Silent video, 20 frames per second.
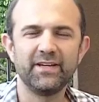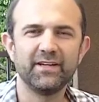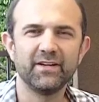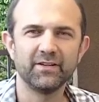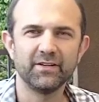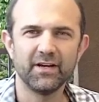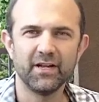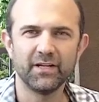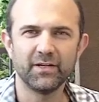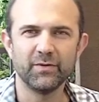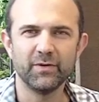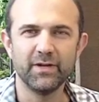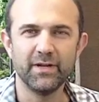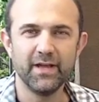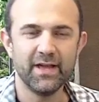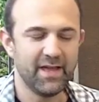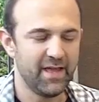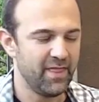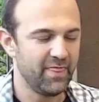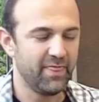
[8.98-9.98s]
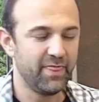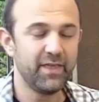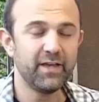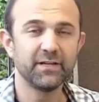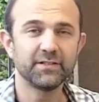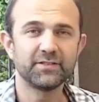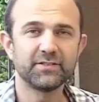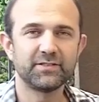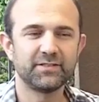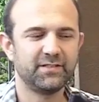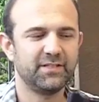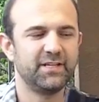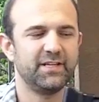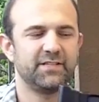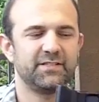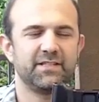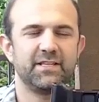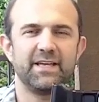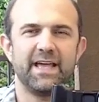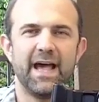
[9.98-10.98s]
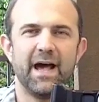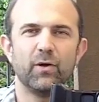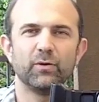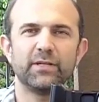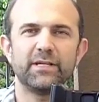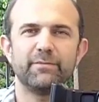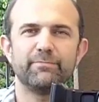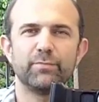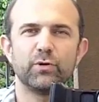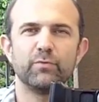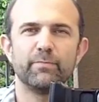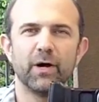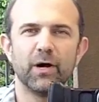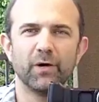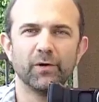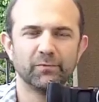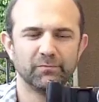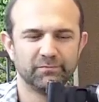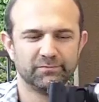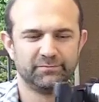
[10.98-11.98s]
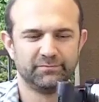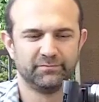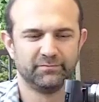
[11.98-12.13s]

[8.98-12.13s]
Handheld Hollywood, and this is the Owle Bubo.